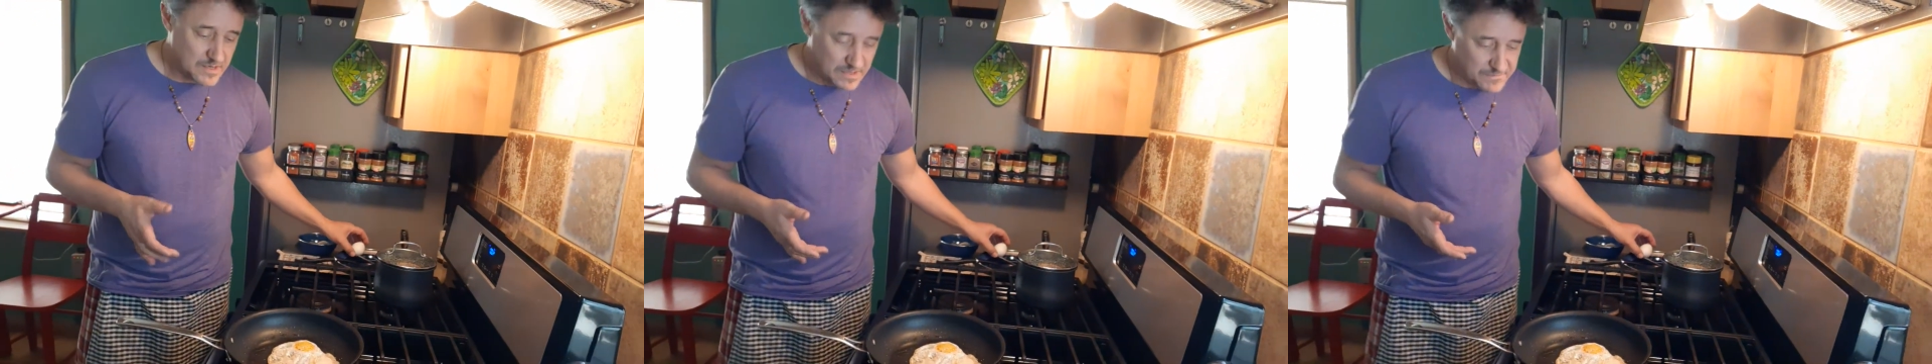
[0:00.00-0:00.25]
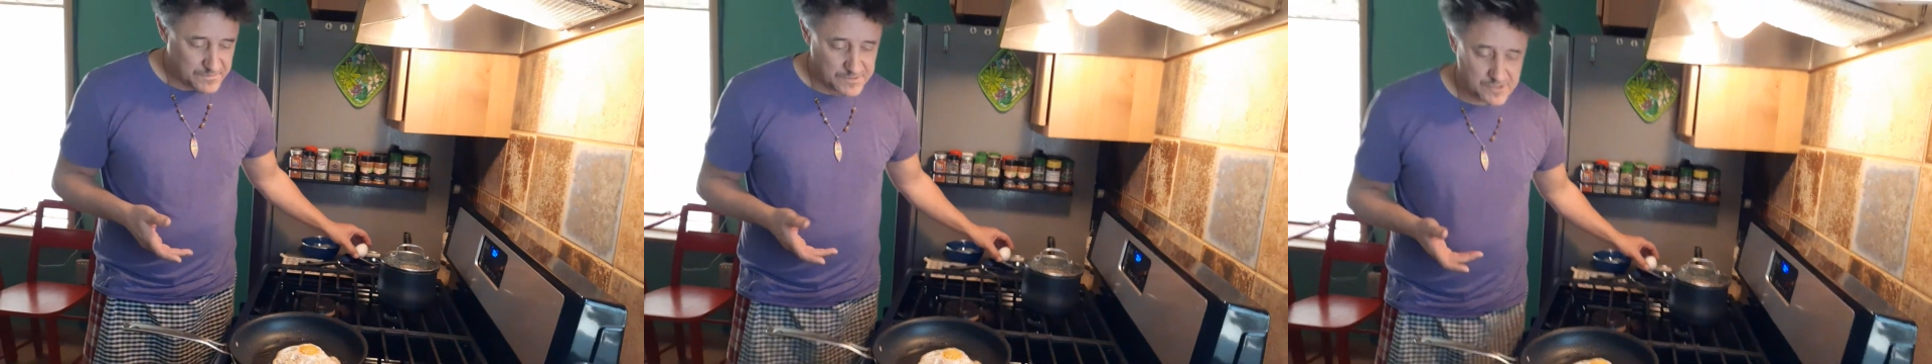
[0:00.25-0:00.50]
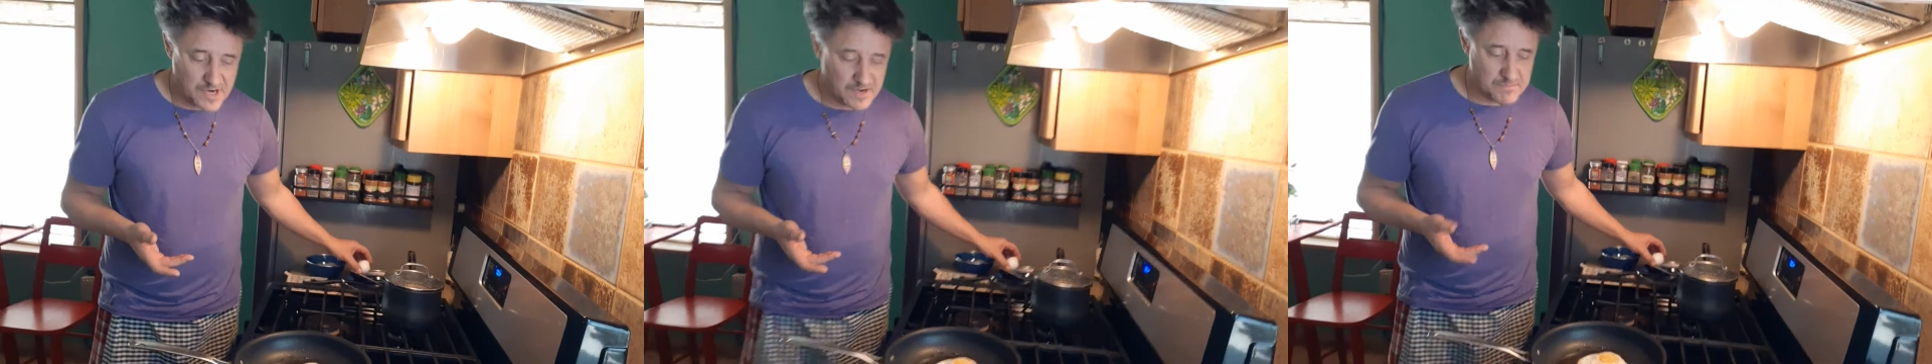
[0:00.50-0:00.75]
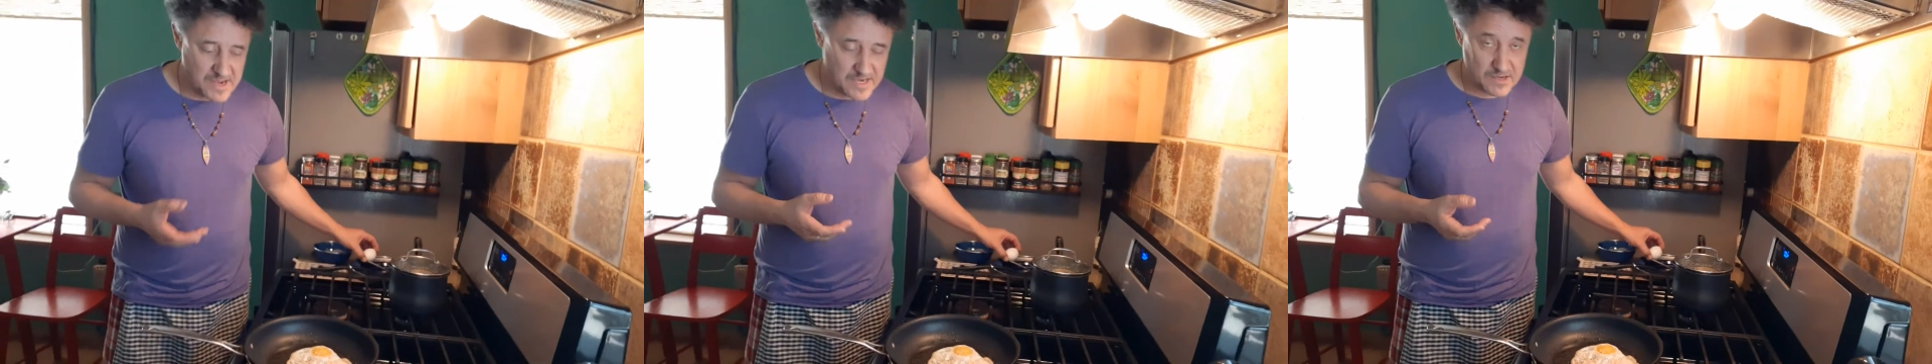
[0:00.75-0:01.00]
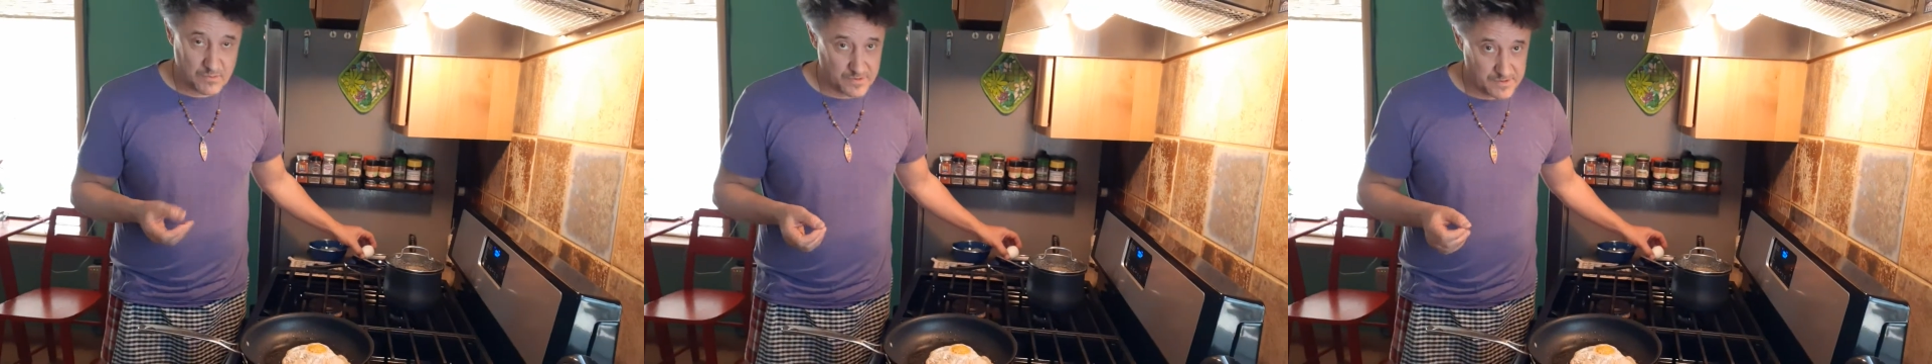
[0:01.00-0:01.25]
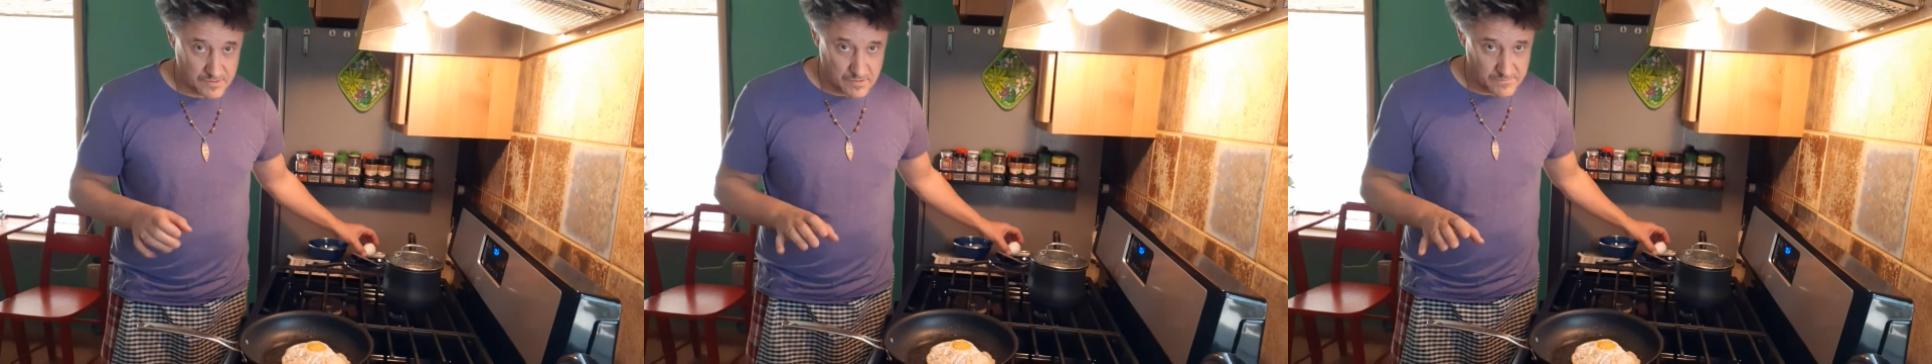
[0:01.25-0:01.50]
if you try to make it
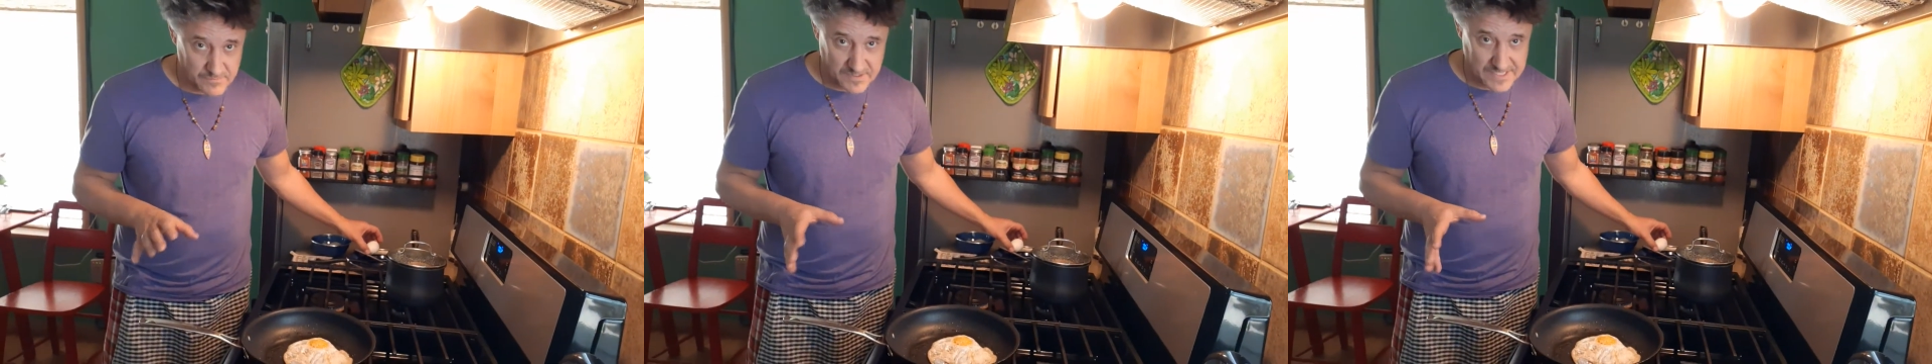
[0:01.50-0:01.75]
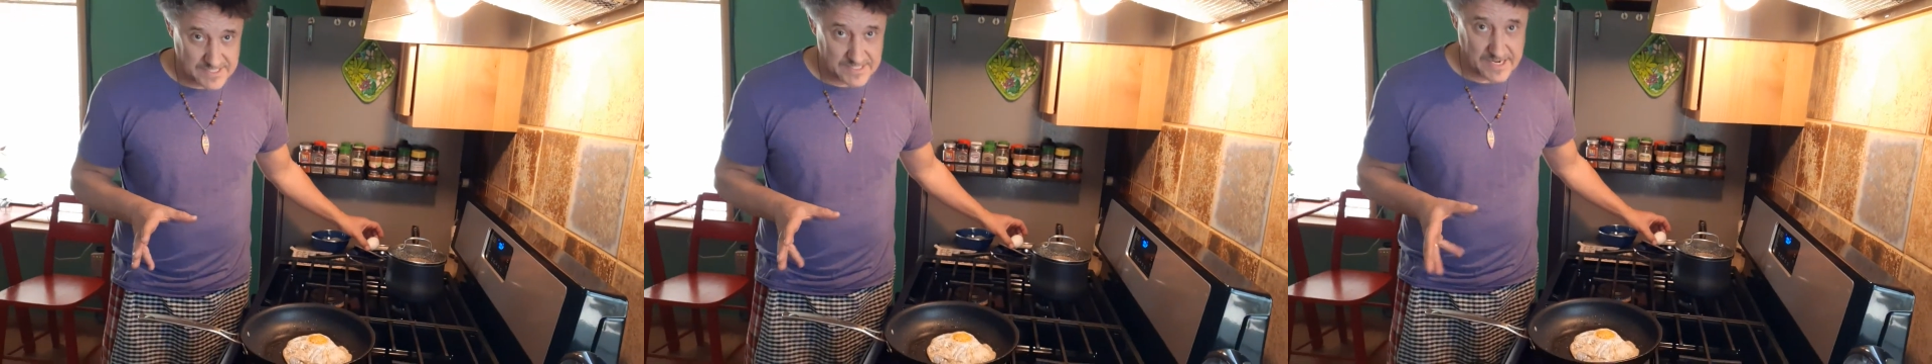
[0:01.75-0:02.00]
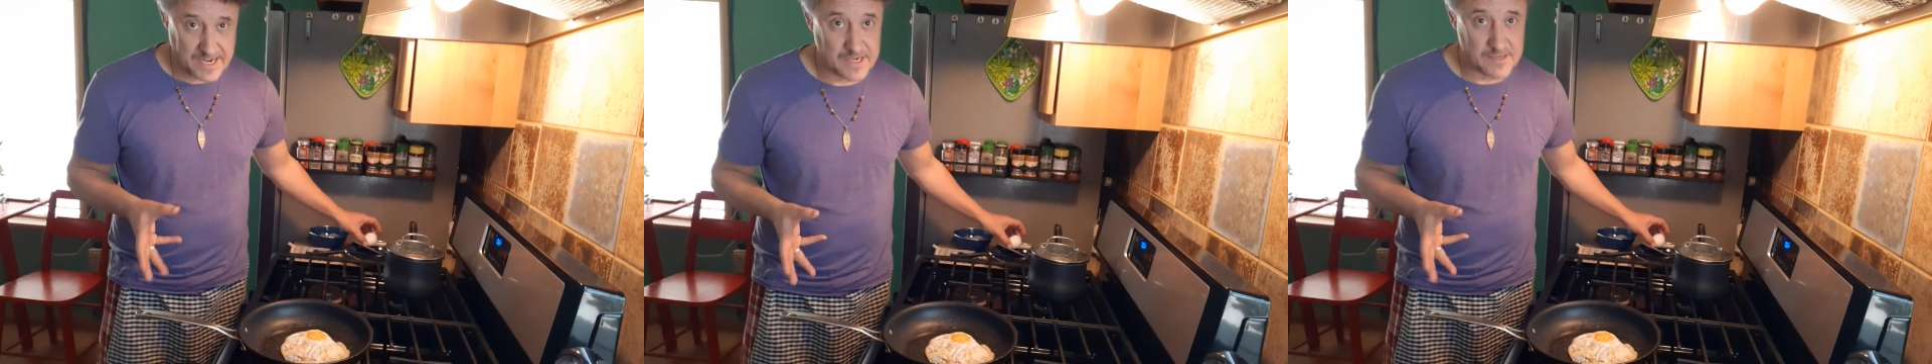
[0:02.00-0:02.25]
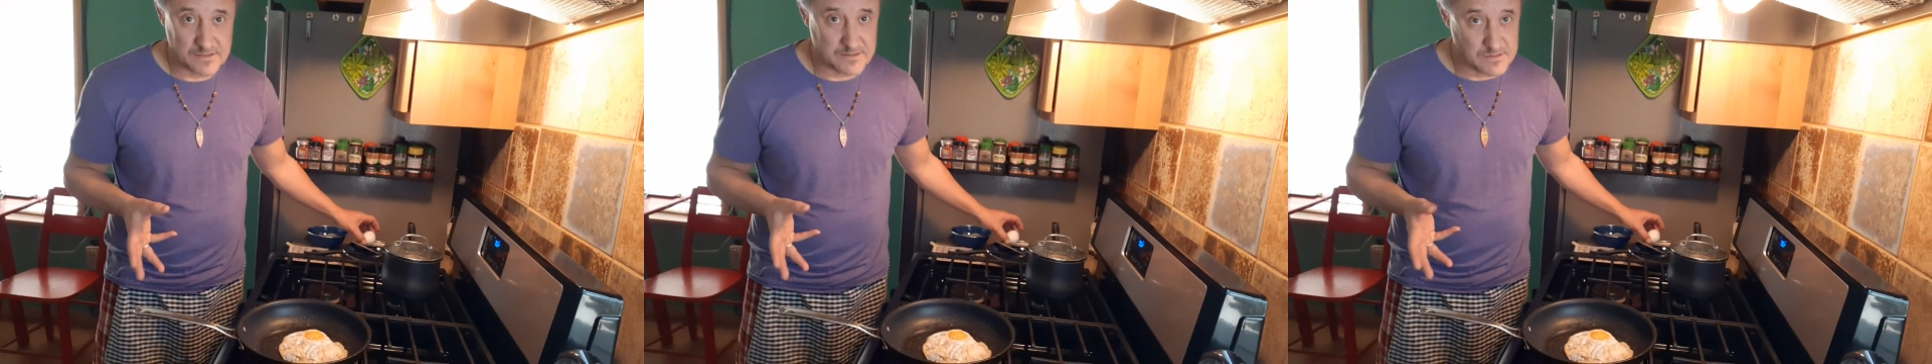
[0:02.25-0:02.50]
with an over easy egg,